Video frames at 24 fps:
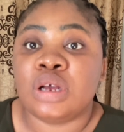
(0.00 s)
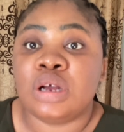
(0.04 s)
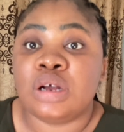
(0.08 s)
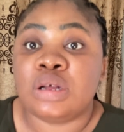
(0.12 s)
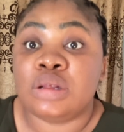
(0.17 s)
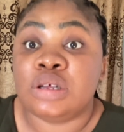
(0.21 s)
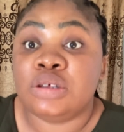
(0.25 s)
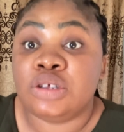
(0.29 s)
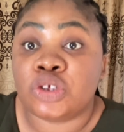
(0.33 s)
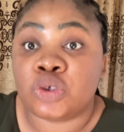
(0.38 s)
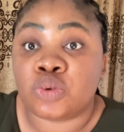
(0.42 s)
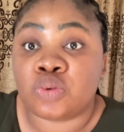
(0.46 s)

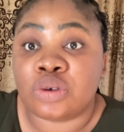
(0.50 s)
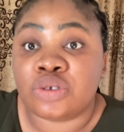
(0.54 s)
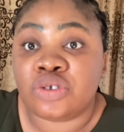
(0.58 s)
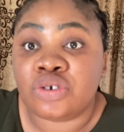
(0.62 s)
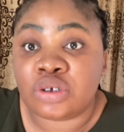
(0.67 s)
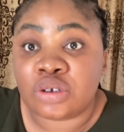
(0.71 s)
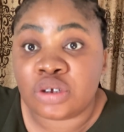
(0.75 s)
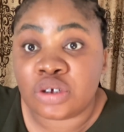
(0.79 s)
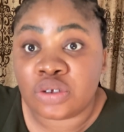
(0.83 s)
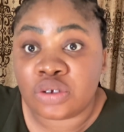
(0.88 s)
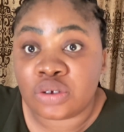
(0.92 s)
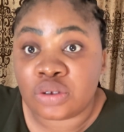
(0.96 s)
this is what
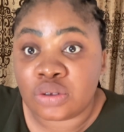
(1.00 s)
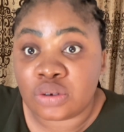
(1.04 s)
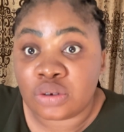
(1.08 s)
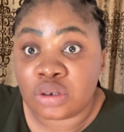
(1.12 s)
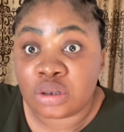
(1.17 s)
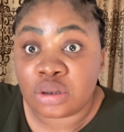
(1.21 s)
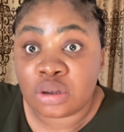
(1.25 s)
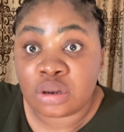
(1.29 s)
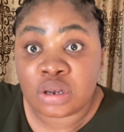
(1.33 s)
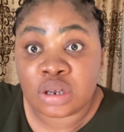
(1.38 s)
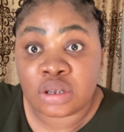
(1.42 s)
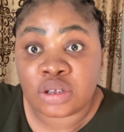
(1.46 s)
you need to do. You
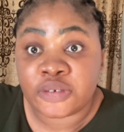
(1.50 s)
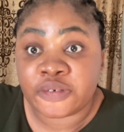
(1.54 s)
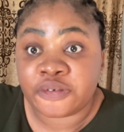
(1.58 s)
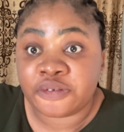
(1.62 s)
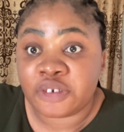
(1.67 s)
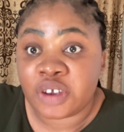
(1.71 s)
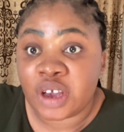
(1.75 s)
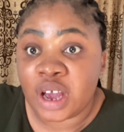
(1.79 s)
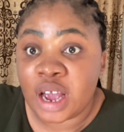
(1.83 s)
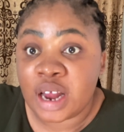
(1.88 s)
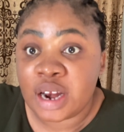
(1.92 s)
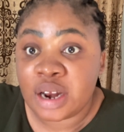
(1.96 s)
don't need to
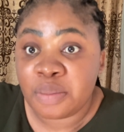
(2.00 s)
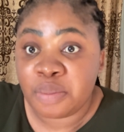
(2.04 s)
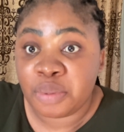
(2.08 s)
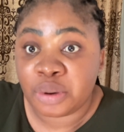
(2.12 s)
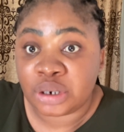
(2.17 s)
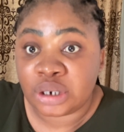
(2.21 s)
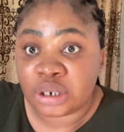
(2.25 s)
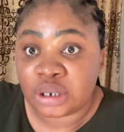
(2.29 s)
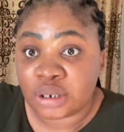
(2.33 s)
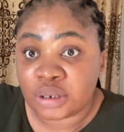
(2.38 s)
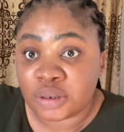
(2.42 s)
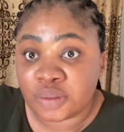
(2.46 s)
fear
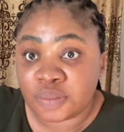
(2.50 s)
anybody.